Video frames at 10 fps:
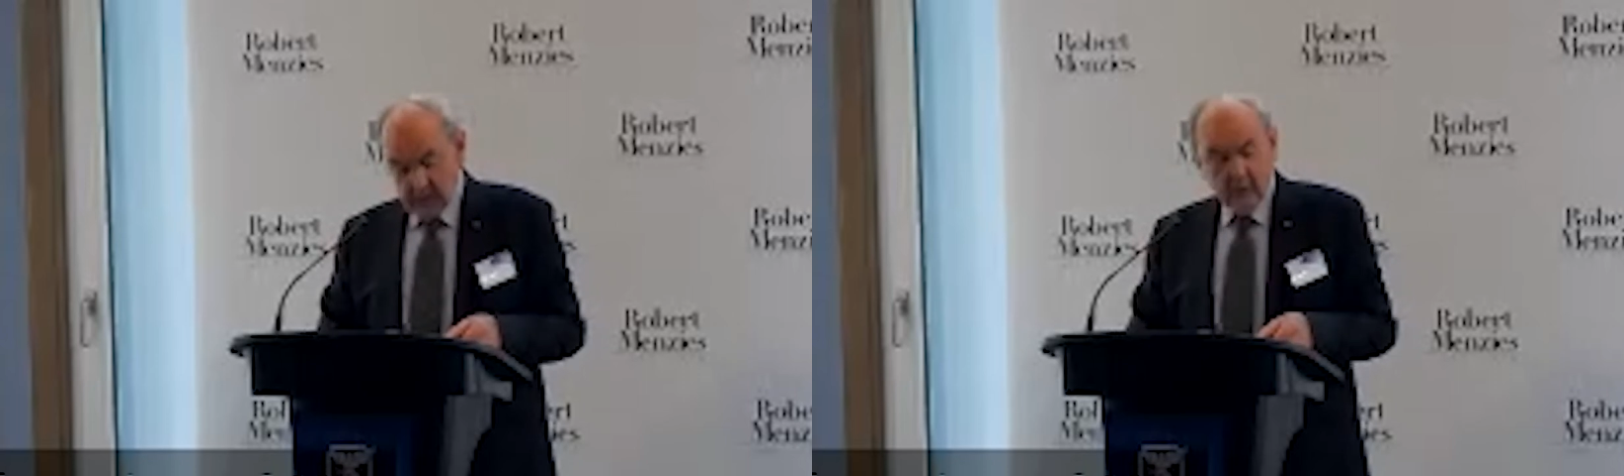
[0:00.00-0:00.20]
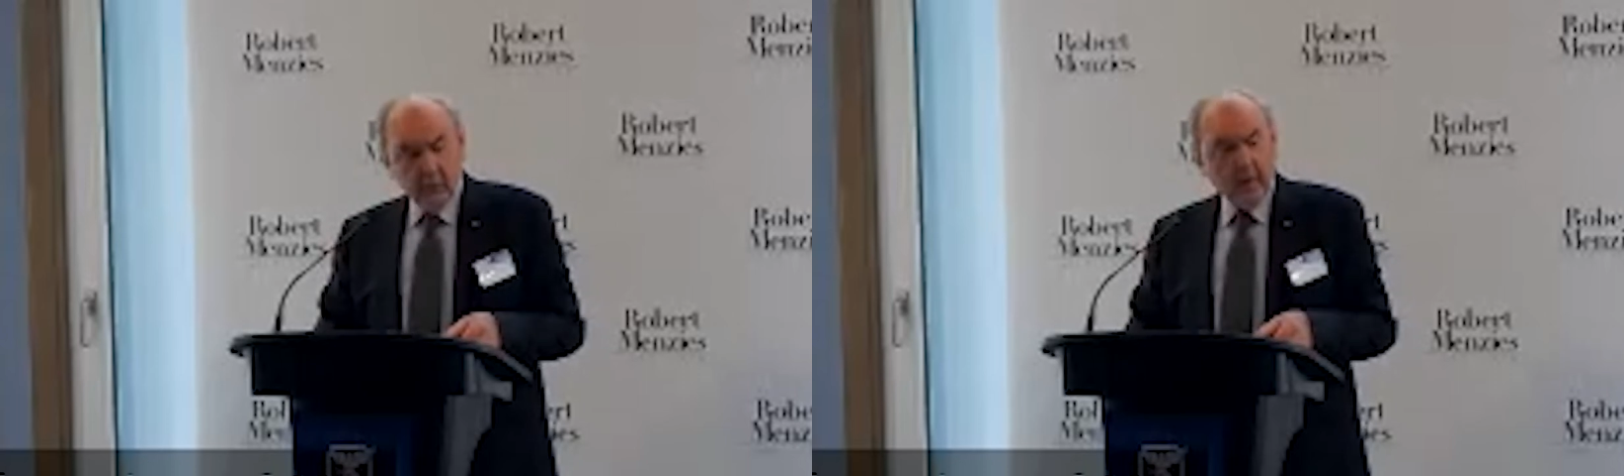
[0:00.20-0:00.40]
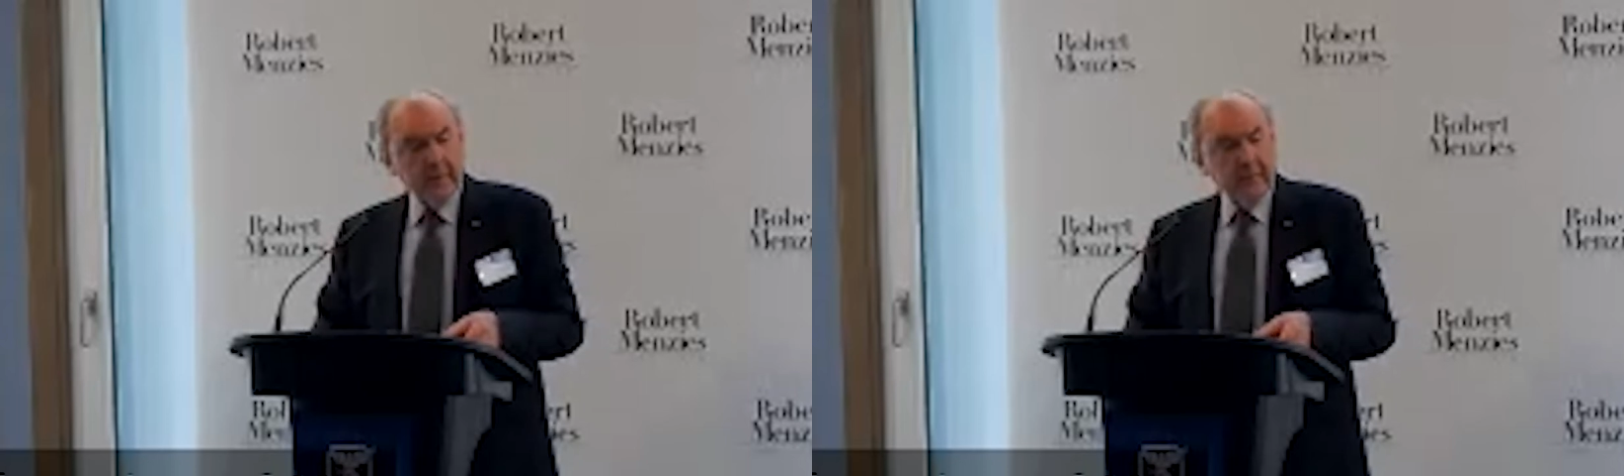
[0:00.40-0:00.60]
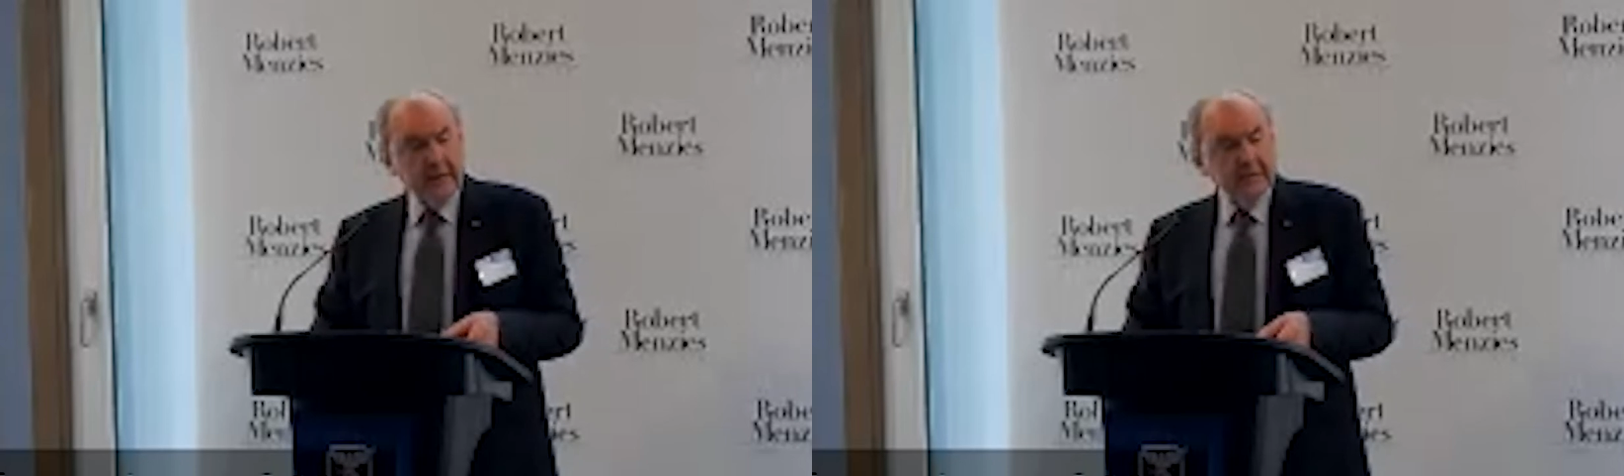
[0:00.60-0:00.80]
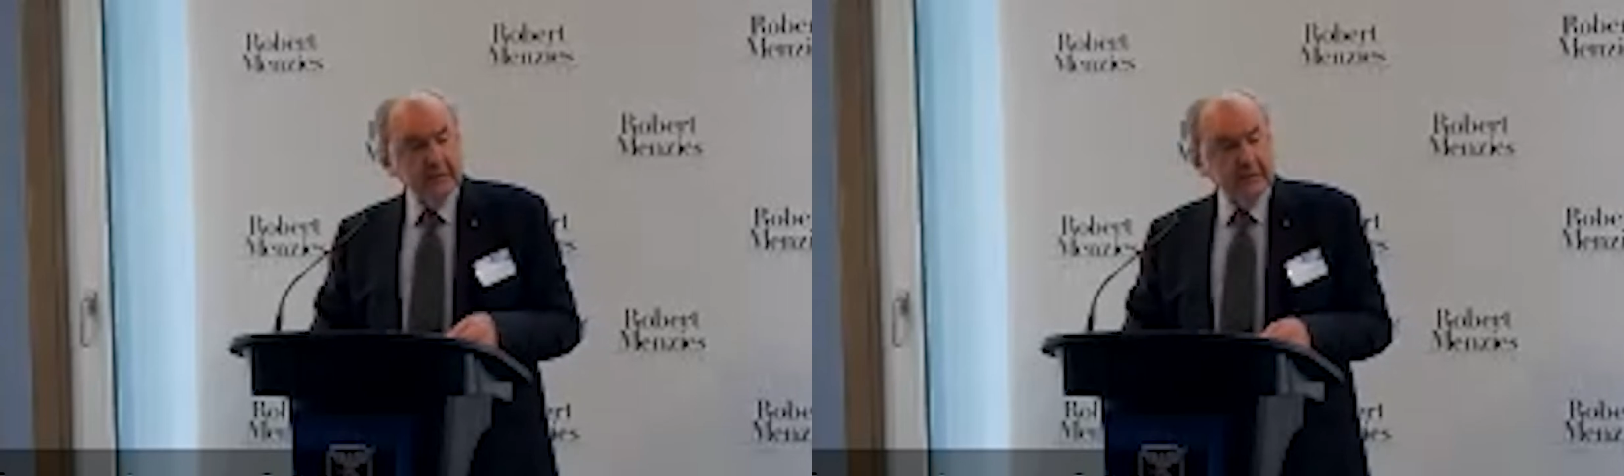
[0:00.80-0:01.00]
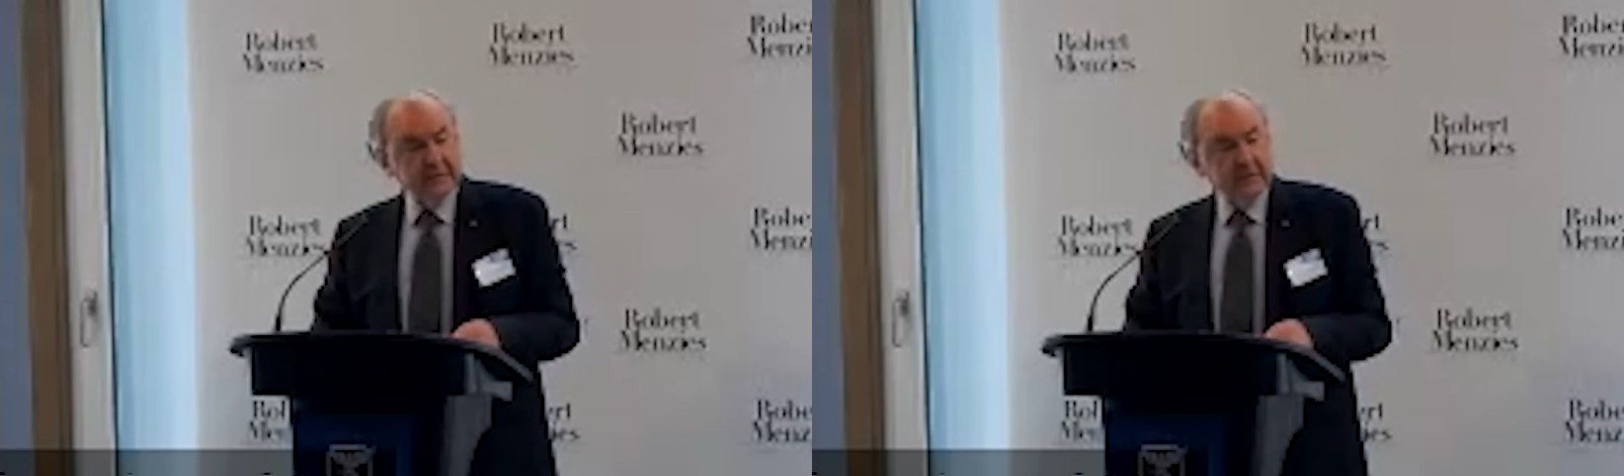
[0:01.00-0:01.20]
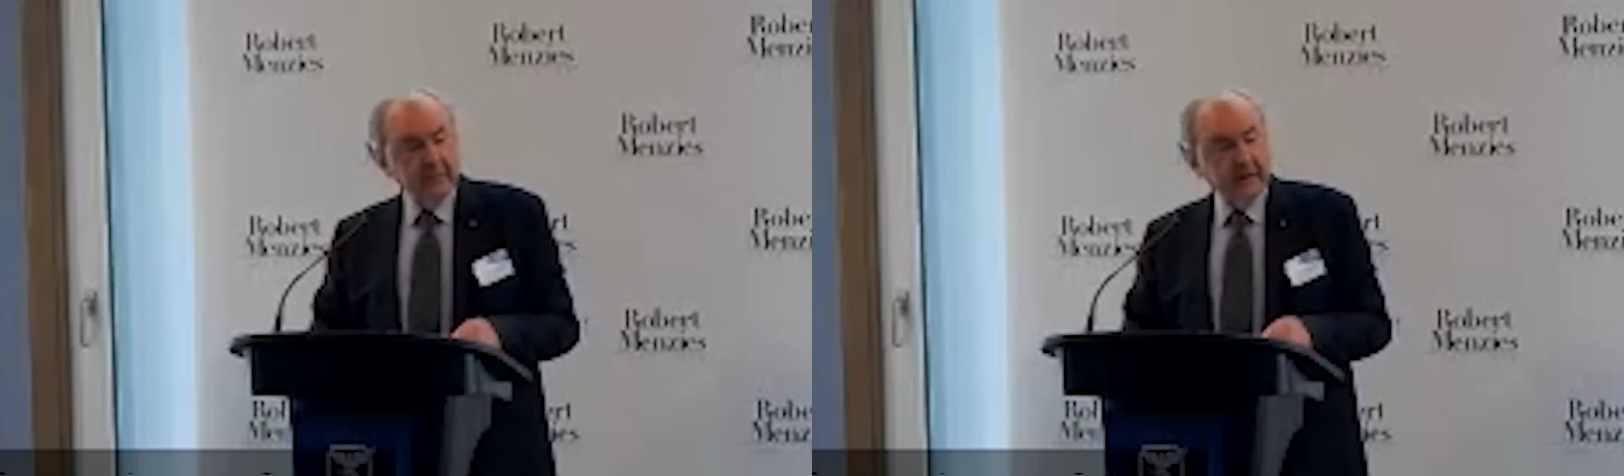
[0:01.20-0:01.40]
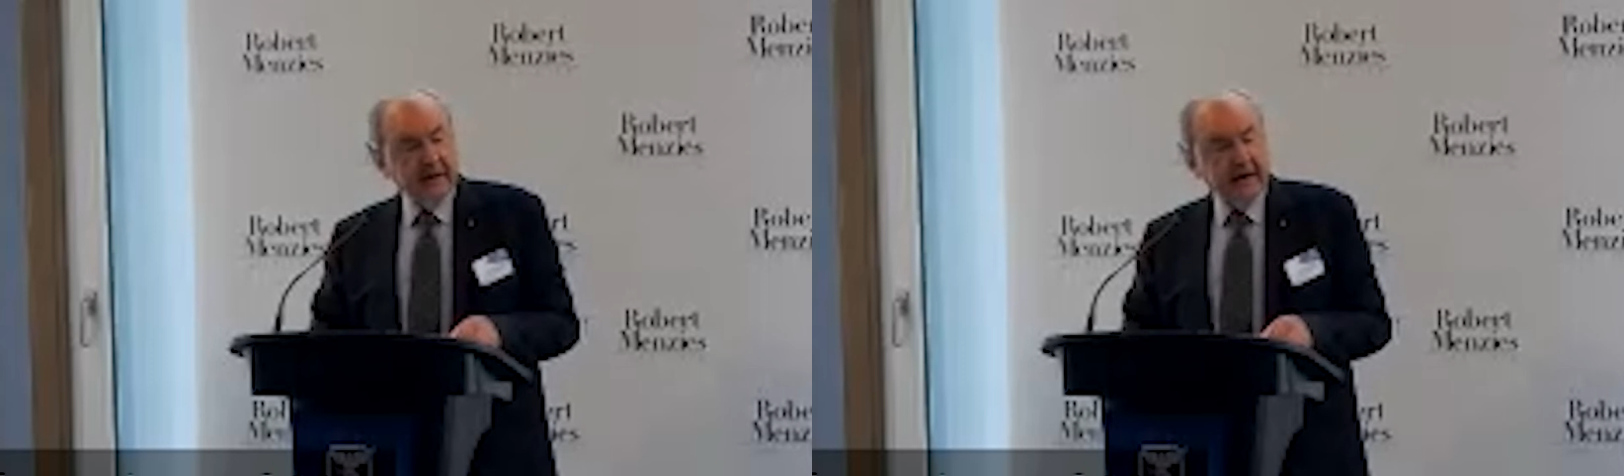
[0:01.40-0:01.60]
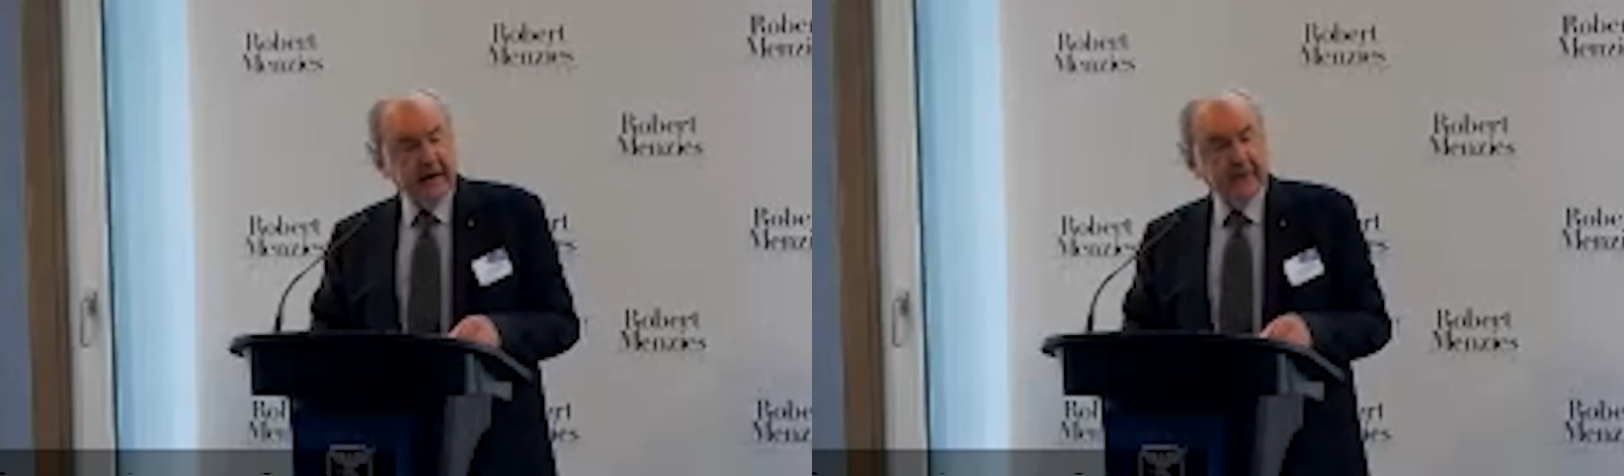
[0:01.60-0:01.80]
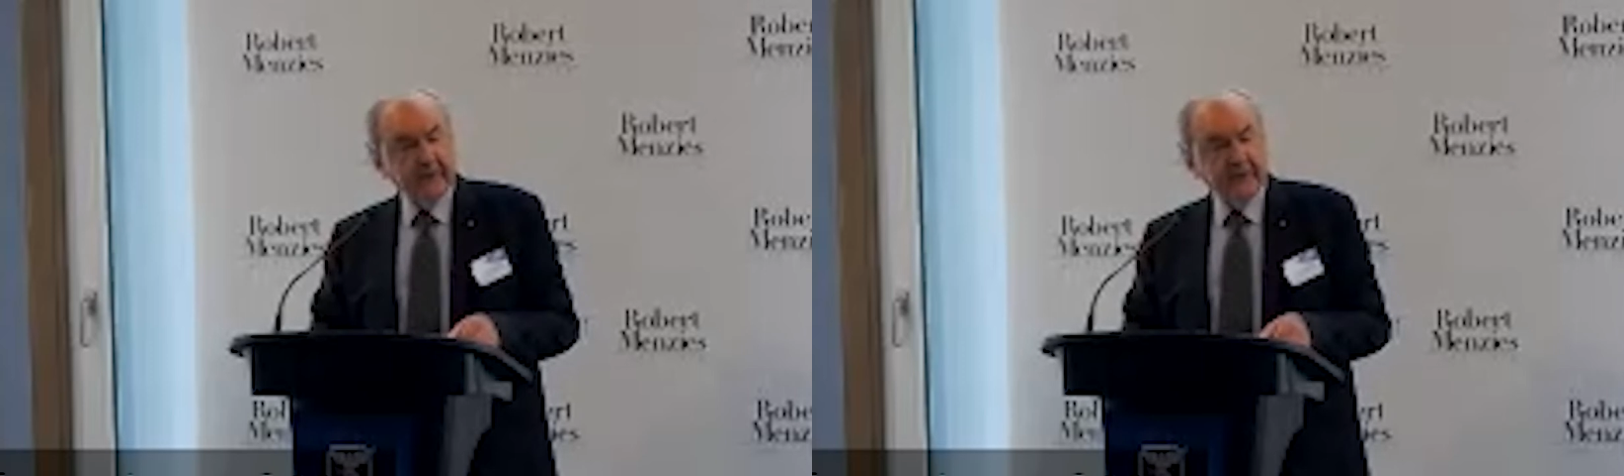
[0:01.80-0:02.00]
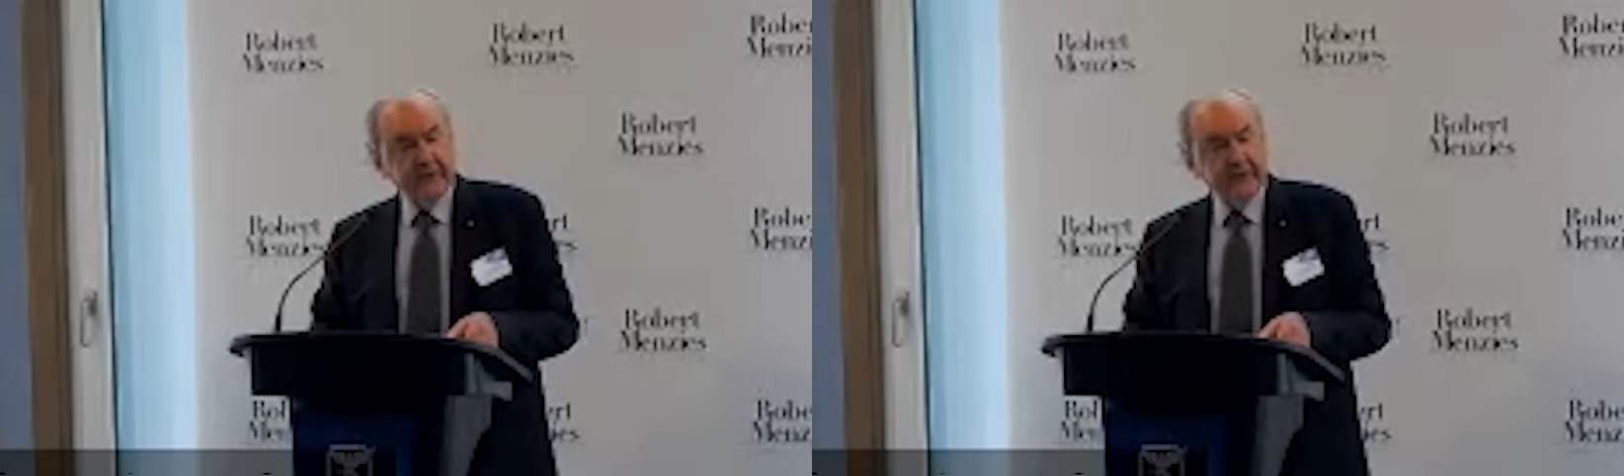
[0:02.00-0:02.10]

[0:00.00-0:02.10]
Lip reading: Robert Menzies, on behalf of the